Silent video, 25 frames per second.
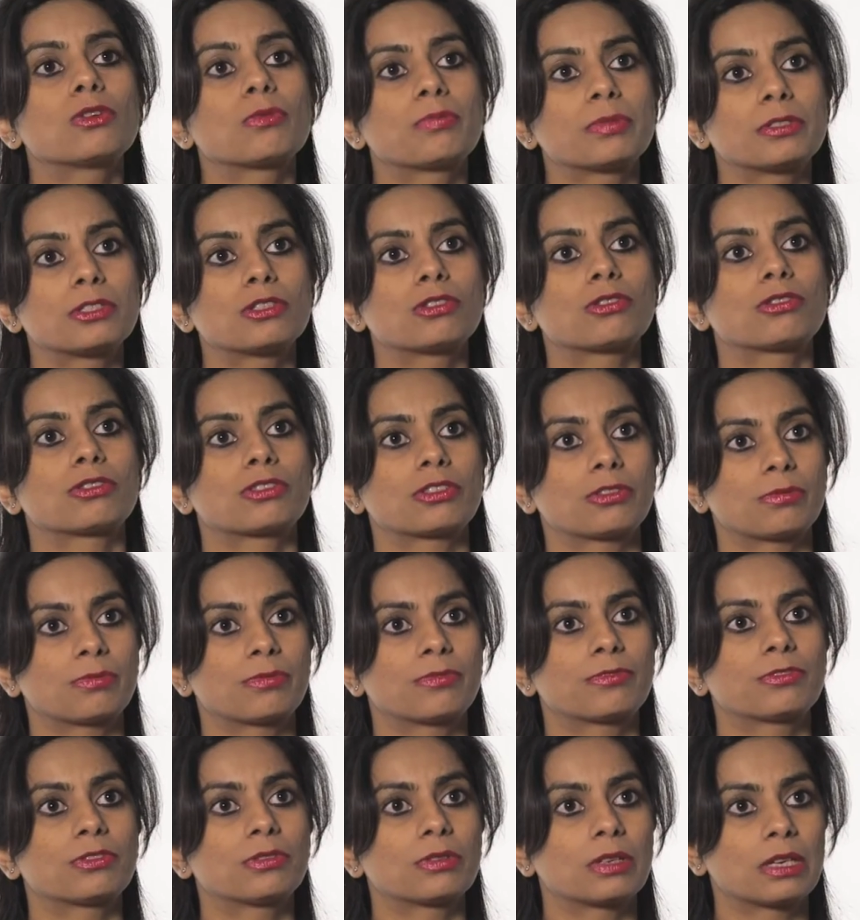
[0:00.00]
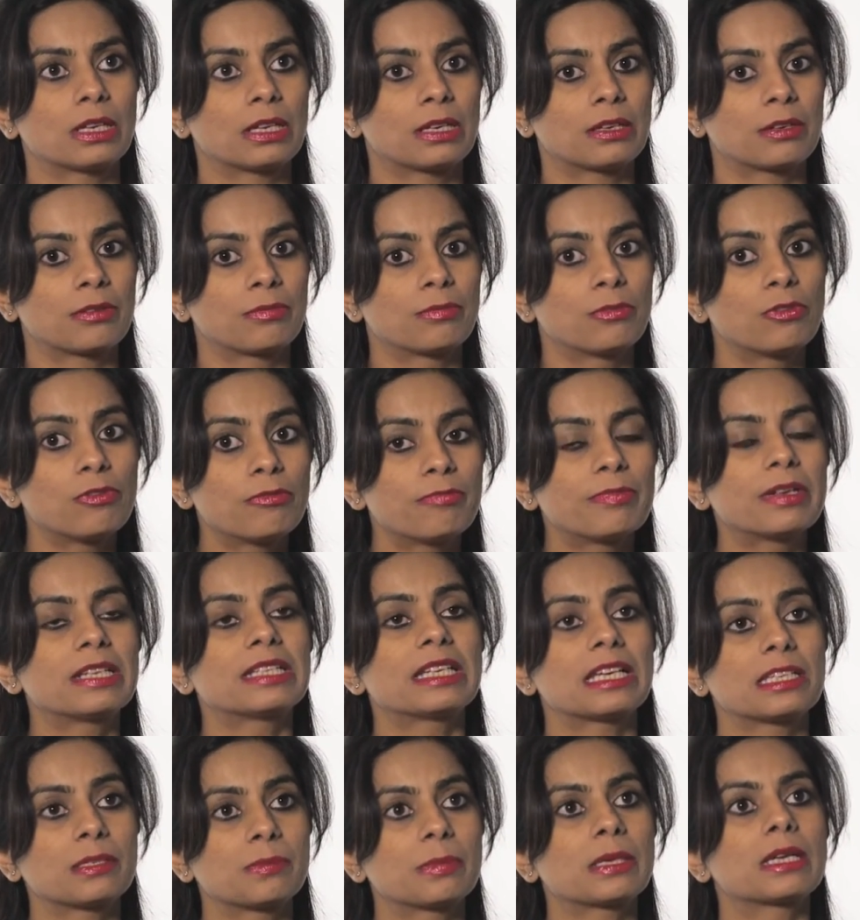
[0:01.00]
open source
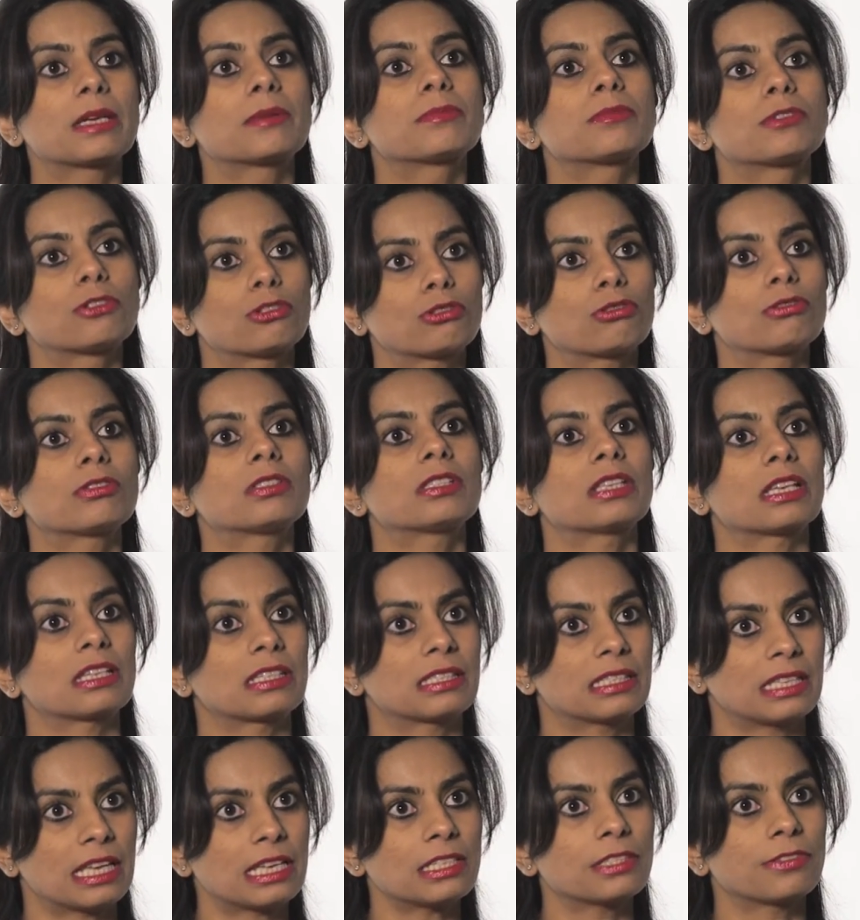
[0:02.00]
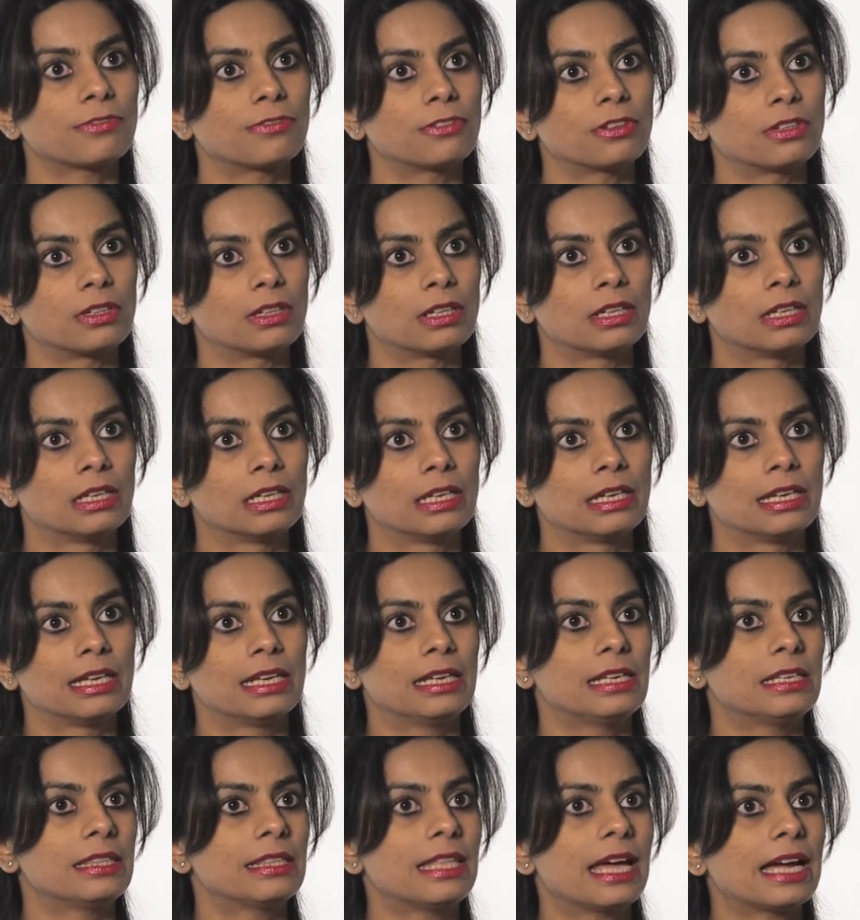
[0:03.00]
movement has become so successful
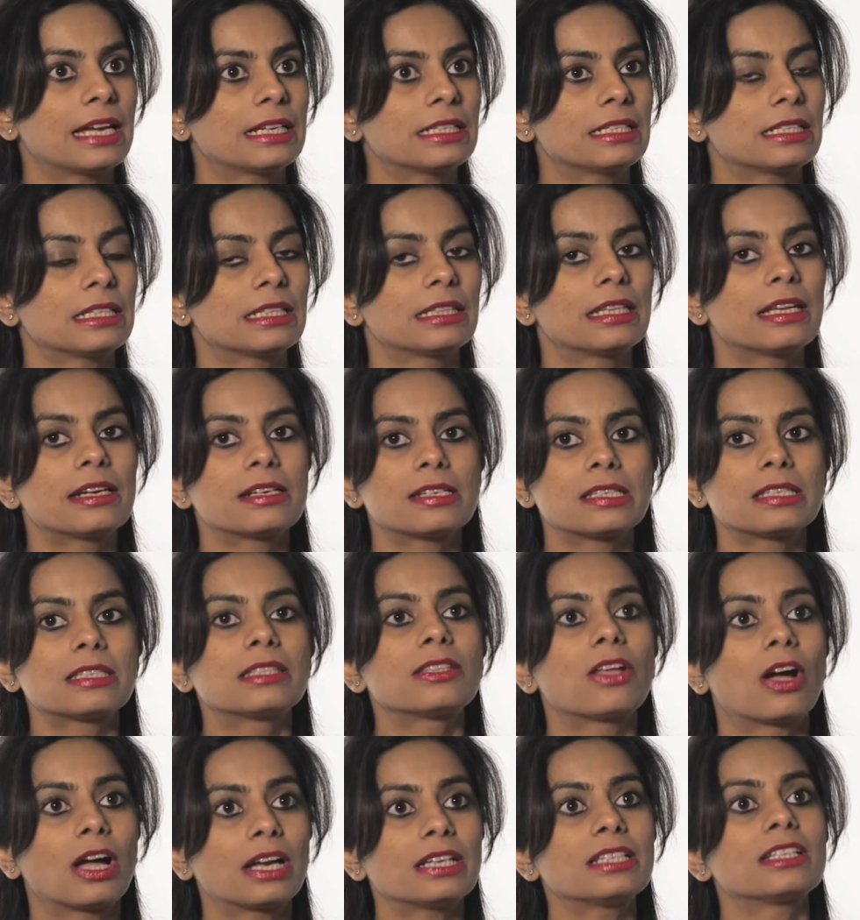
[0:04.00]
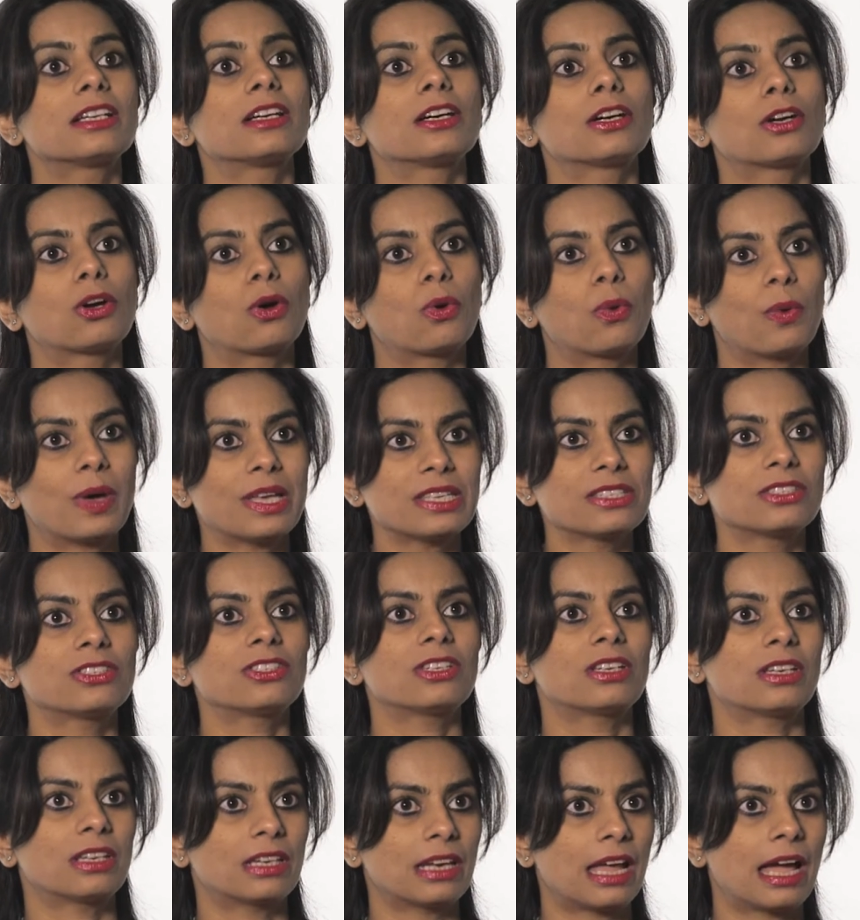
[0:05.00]
that there is not a
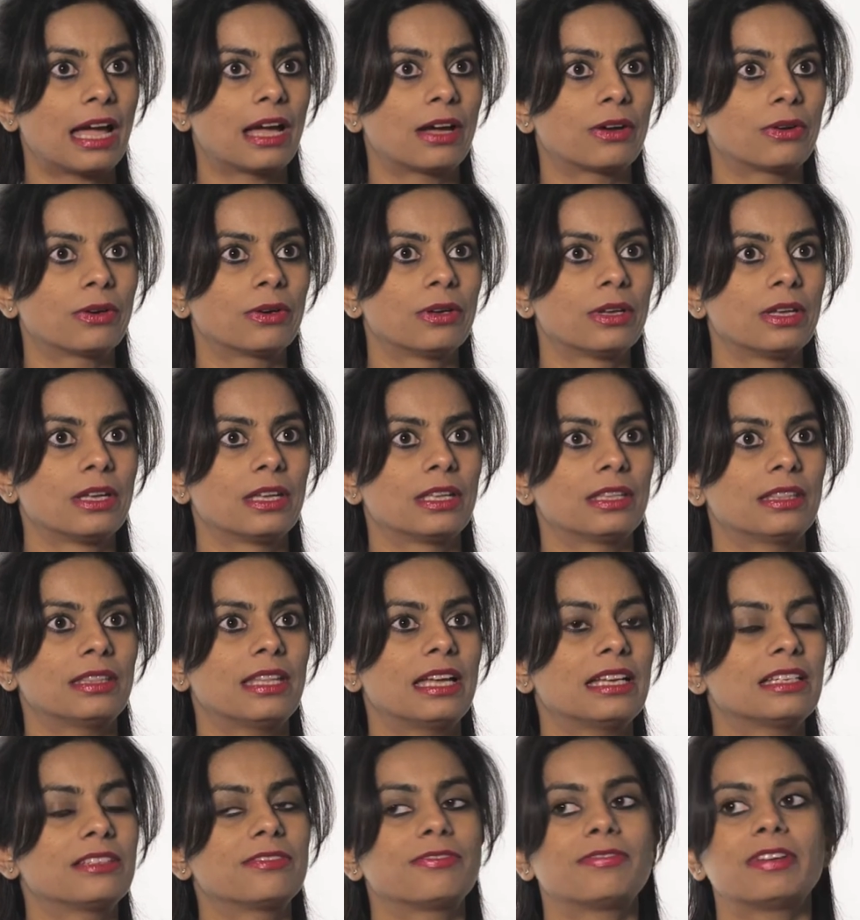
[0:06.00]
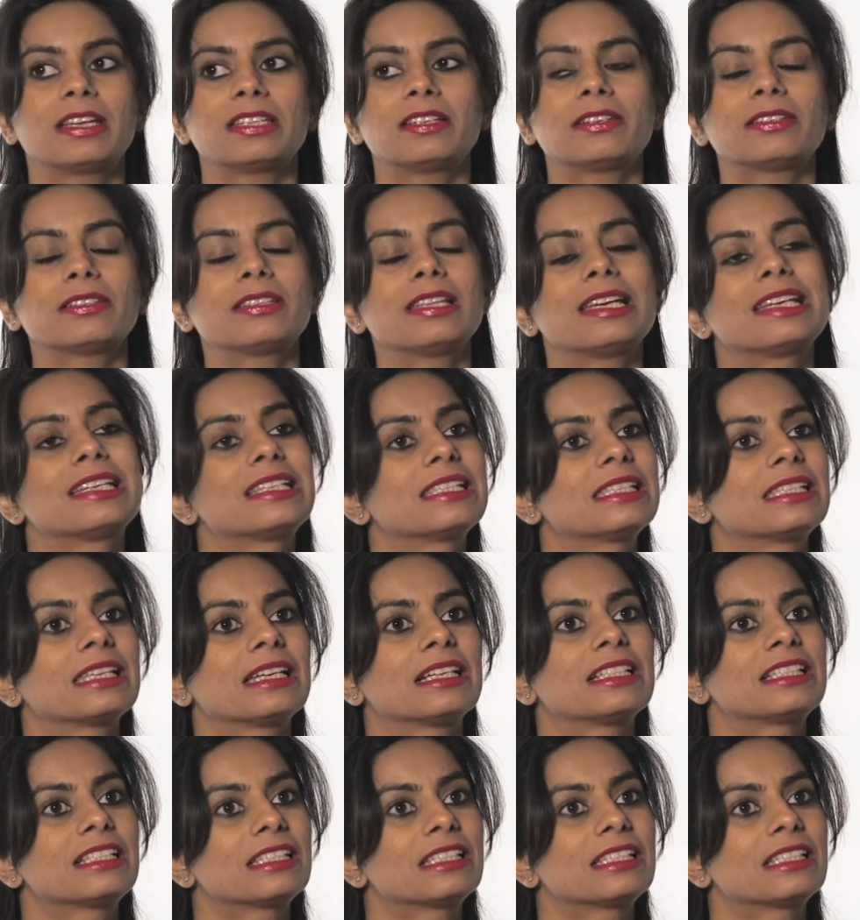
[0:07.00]
question now that whether there's a